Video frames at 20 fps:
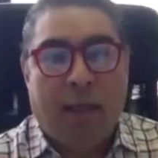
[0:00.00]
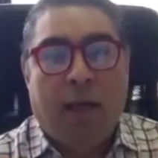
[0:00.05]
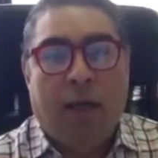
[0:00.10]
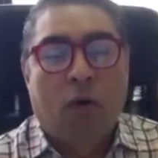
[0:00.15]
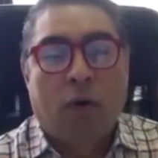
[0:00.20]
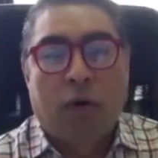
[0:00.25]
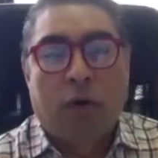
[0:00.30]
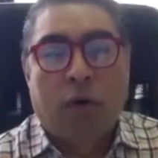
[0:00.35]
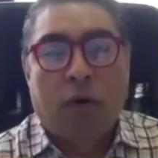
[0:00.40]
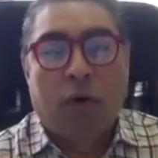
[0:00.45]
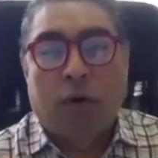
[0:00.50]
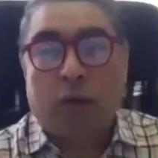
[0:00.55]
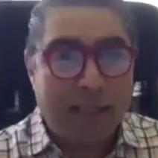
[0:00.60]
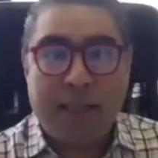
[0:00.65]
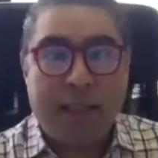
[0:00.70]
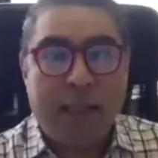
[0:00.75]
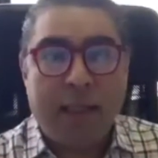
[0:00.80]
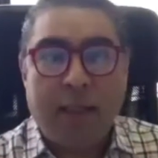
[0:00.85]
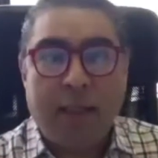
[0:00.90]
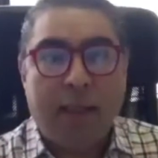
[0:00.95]
or
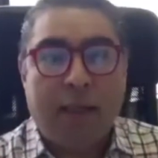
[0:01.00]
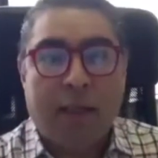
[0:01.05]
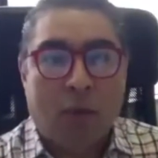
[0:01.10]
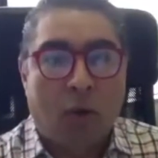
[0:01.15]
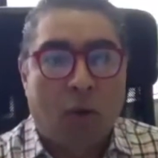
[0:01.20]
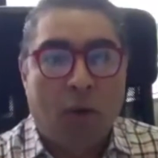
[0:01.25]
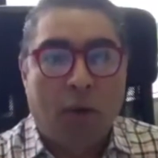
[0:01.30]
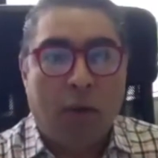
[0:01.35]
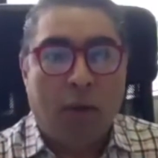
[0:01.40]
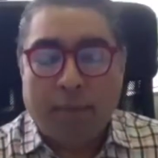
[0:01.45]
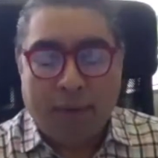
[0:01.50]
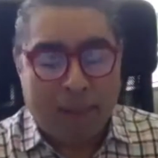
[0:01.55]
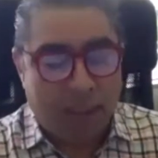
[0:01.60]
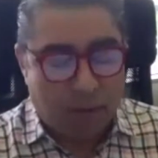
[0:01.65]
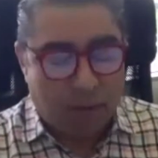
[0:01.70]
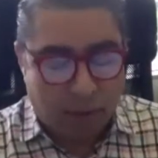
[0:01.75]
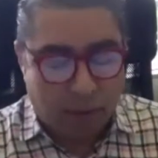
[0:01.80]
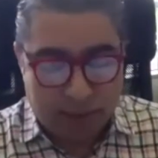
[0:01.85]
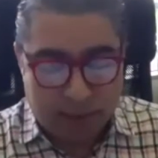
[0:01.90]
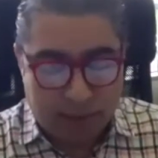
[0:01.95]
crazy at all, I
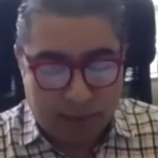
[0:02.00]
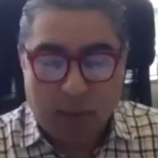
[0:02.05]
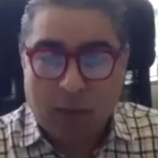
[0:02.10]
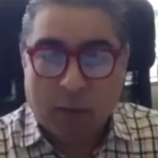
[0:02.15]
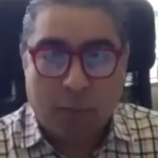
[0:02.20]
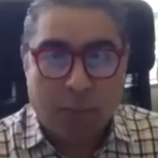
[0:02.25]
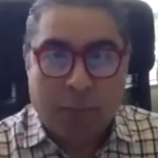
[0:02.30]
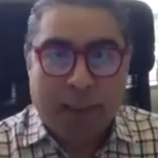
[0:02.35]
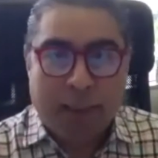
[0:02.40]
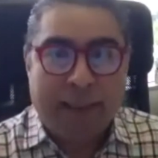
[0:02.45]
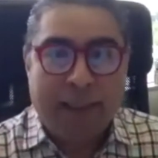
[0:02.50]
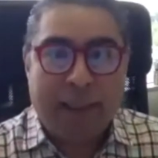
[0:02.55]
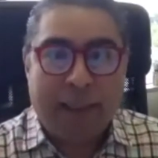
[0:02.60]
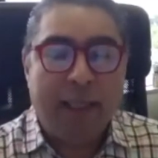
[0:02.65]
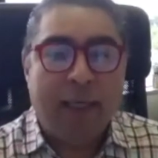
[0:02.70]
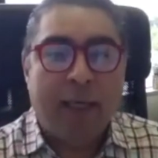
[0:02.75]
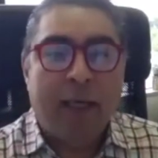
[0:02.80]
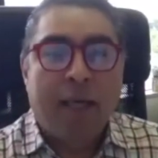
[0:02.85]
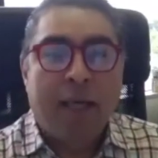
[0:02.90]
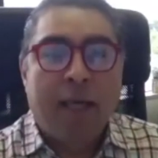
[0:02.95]
mean crazy
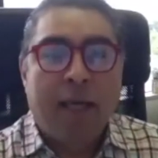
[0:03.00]
completely,